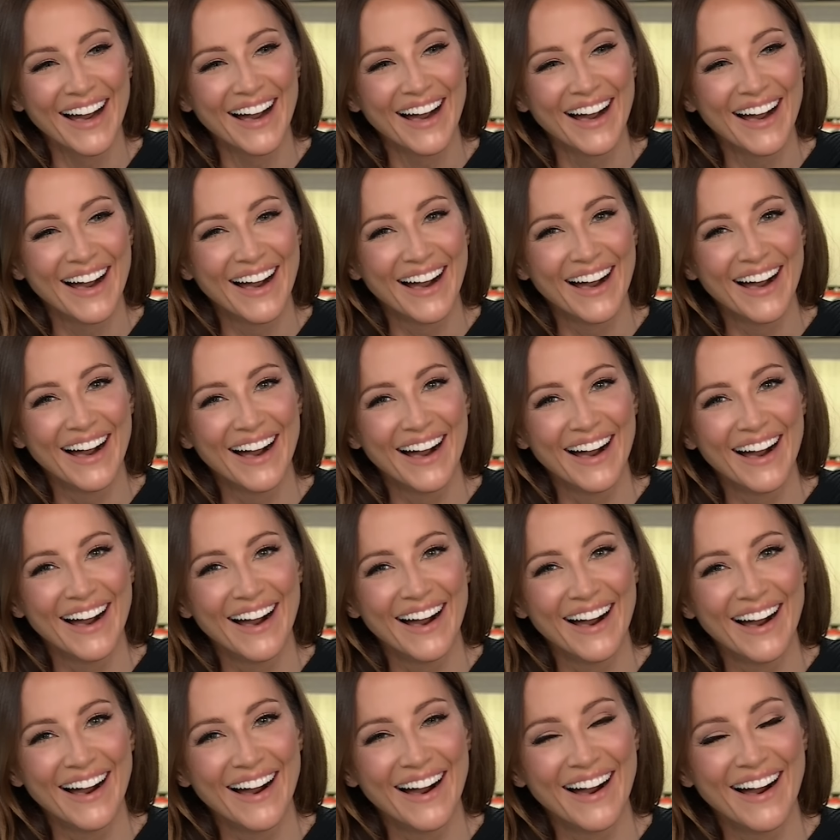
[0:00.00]

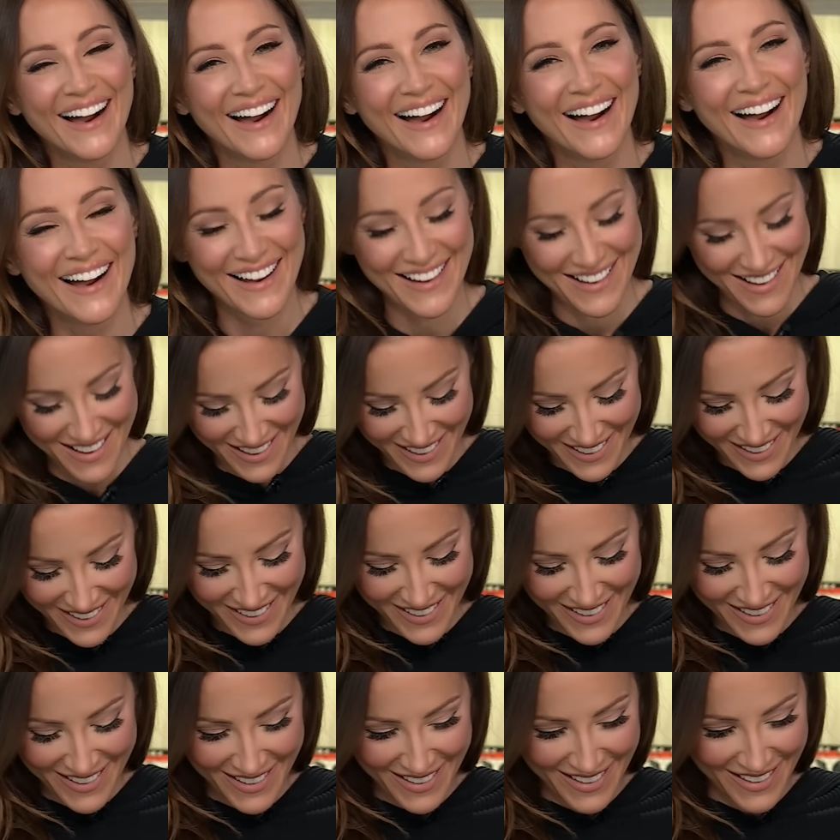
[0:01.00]

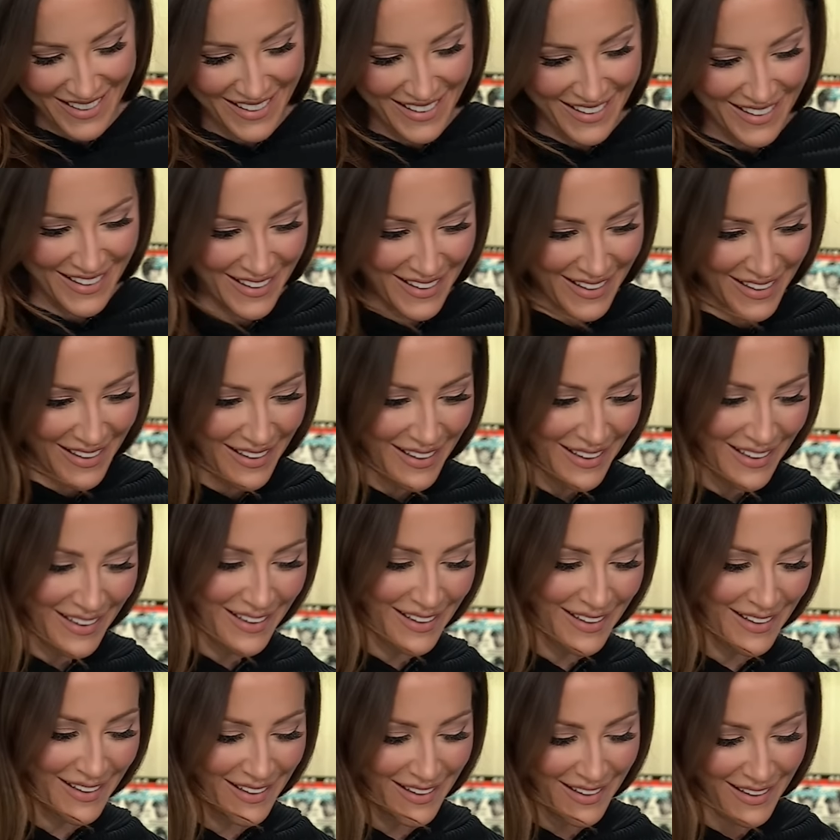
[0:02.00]

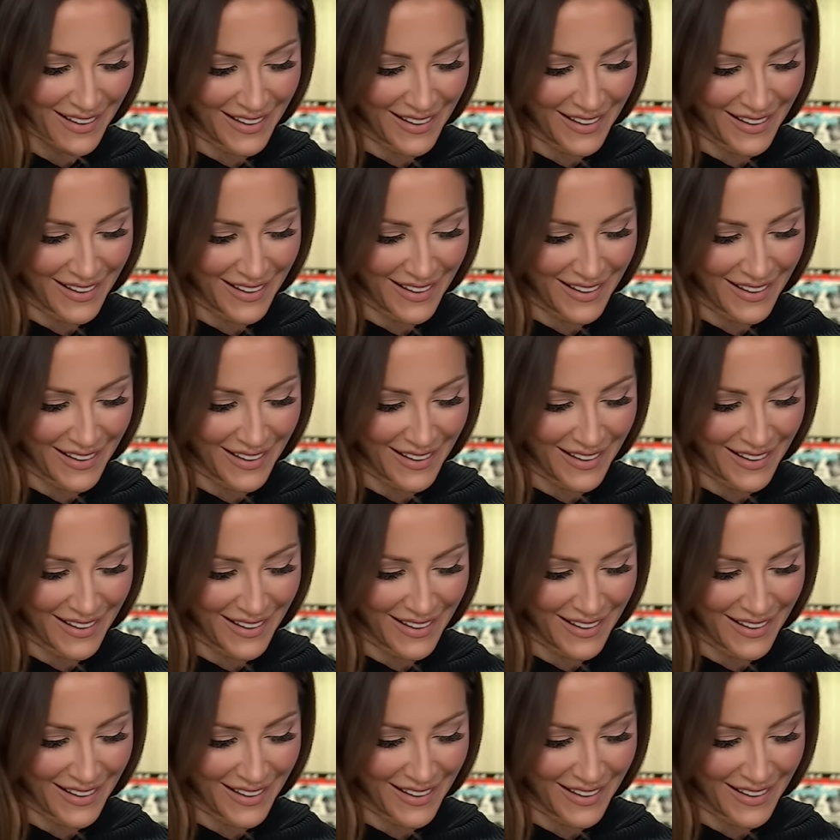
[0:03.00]
[no speech]